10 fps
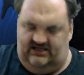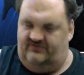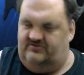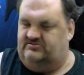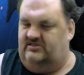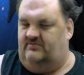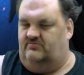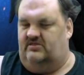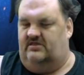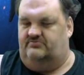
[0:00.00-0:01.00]
at the same
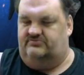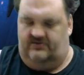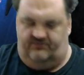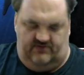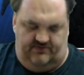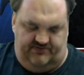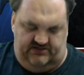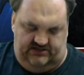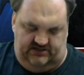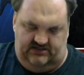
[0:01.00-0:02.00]
time see if my
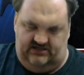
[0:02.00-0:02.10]
buddy